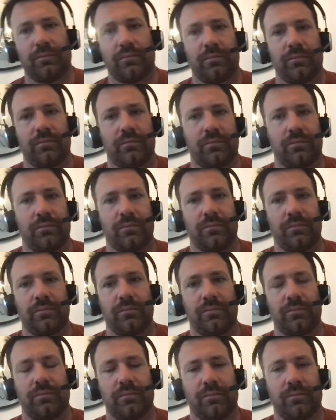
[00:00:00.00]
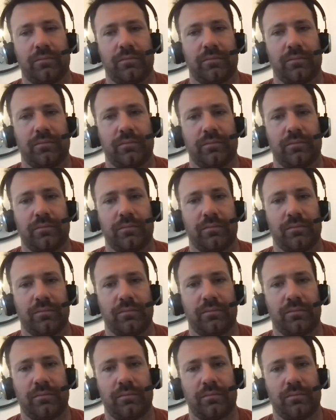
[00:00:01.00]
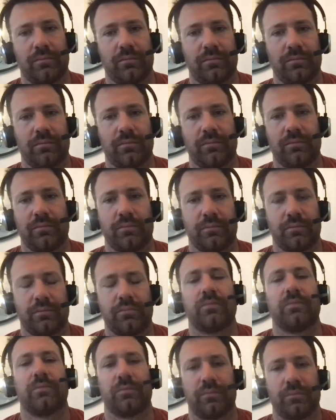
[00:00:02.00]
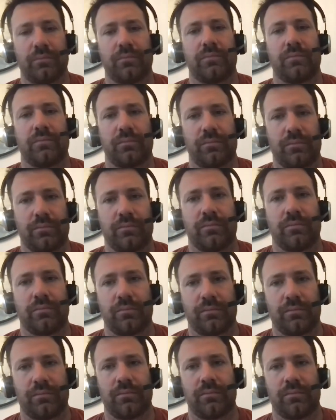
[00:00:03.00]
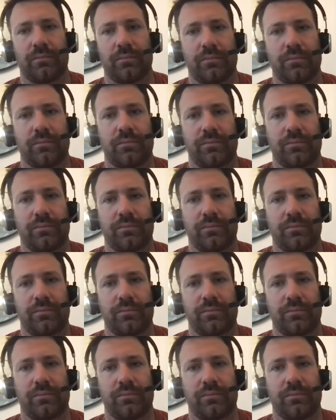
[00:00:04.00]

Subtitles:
No words are spoken by the person on screen.